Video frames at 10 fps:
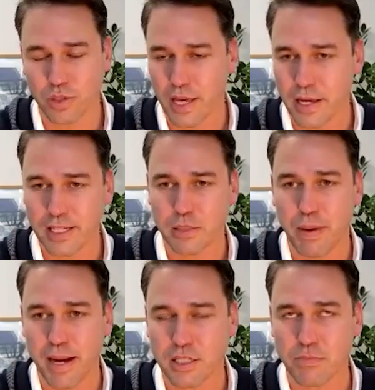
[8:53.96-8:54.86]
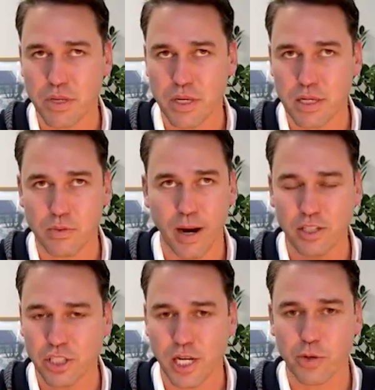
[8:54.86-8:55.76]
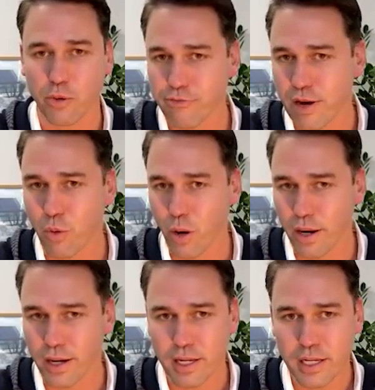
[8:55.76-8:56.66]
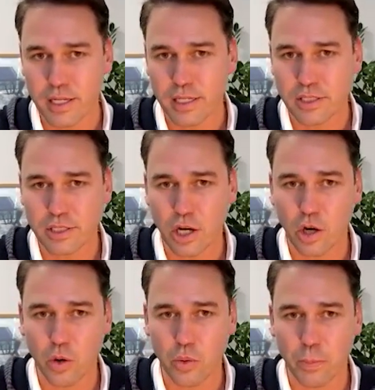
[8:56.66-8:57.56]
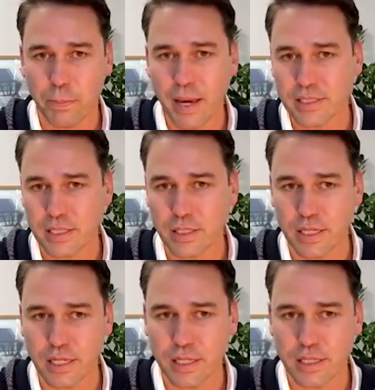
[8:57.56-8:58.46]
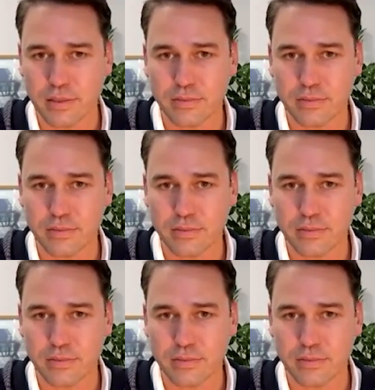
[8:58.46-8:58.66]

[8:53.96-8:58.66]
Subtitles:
they expect to be around January, February. So basically,